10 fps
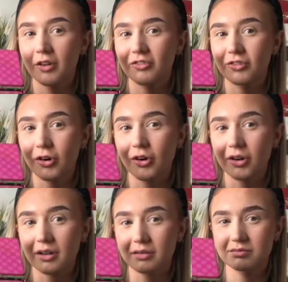
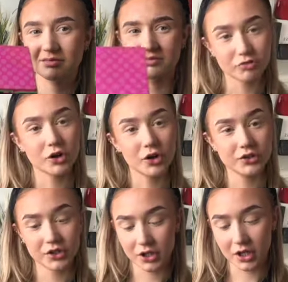Rock,
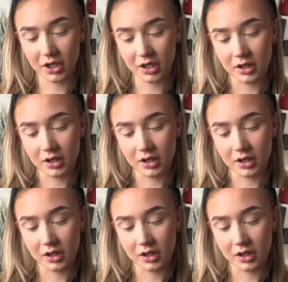Rockateur,